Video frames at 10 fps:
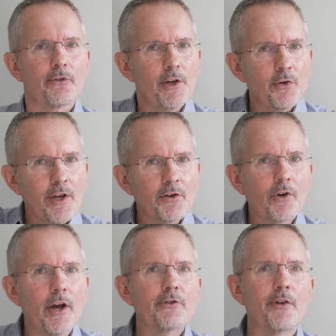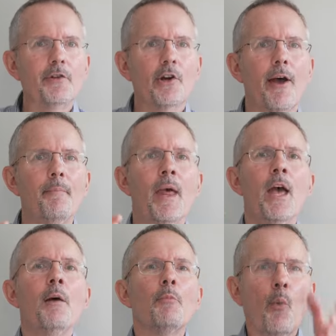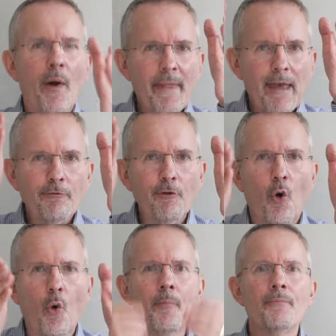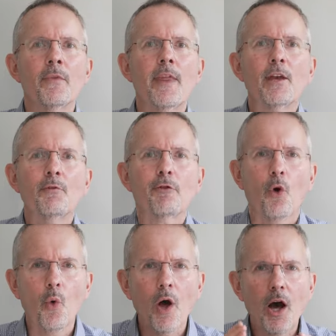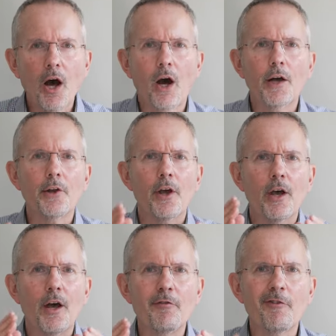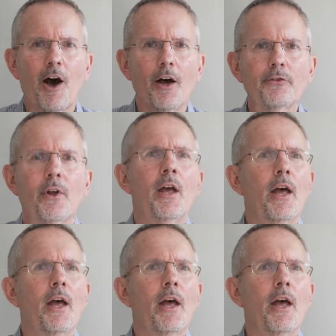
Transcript: So they do tend to rise over time, but when they fall, they can fall hard and fast.